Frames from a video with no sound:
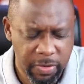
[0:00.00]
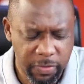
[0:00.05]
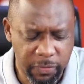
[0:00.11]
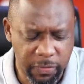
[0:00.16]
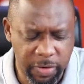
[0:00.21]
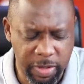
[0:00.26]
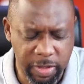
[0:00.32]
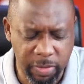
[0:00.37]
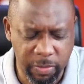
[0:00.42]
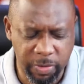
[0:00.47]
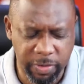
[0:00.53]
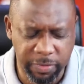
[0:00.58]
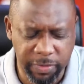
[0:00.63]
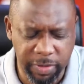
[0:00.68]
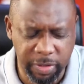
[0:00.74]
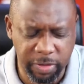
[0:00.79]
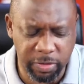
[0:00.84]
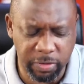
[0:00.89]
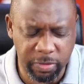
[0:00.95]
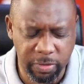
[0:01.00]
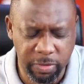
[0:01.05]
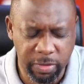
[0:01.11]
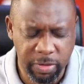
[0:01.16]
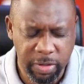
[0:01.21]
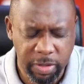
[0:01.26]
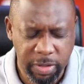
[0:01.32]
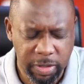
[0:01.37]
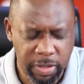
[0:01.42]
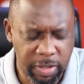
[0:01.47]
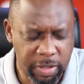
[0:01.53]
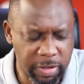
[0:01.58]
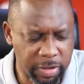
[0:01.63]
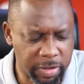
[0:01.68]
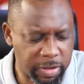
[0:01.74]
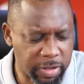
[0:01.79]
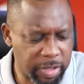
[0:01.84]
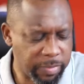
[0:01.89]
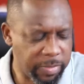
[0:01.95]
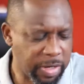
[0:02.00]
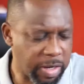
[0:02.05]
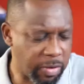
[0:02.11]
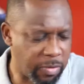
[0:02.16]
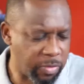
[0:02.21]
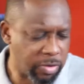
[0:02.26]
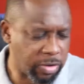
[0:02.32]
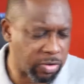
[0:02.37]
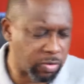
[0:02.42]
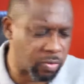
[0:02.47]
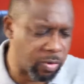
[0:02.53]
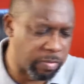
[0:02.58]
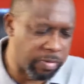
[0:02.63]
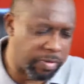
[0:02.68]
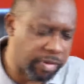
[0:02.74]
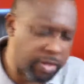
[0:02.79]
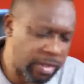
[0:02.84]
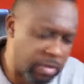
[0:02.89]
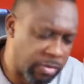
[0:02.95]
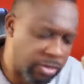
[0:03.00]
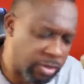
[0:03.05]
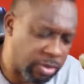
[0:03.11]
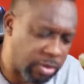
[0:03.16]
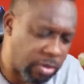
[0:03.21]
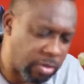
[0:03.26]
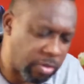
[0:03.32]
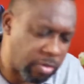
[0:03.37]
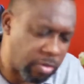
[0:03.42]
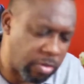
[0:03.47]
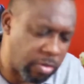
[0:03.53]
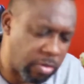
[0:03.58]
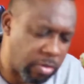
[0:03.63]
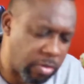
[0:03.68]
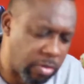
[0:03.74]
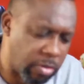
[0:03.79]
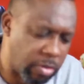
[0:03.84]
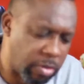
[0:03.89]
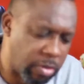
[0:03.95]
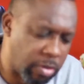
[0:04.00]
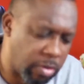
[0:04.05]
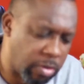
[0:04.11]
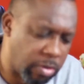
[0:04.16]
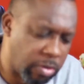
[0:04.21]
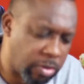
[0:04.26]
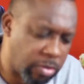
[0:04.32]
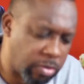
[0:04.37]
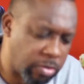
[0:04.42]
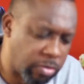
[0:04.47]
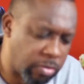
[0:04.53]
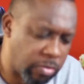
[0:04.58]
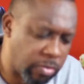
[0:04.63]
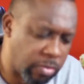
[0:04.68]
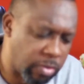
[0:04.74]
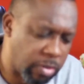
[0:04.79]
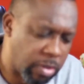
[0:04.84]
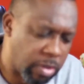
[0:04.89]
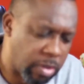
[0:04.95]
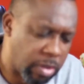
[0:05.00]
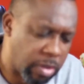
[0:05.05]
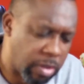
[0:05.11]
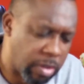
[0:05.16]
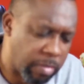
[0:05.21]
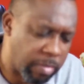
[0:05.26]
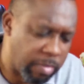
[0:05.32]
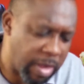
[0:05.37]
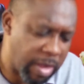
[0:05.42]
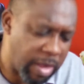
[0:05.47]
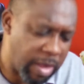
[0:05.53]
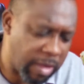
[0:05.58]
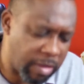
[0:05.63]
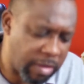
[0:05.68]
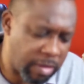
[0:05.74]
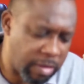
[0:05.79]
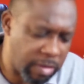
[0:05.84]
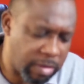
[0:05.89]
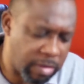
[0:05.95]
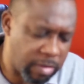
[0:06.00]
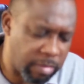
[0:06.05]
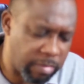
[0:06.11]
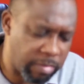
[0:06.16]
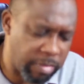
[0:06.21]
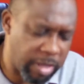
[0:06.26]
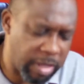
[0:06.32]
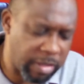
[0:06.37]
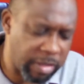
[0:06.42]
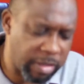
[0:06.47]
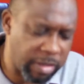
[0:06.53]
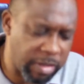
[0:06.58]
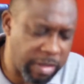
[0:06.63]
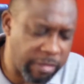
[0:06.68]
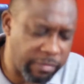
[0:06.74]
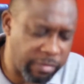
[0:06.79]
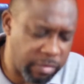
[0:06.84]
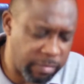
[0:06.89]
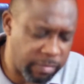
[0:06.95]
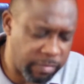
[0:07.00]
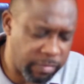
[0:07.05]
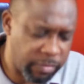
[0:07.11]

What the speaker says: Father, we thank you. In the name, just one more thing I want to show you. Go to Mark 11:24.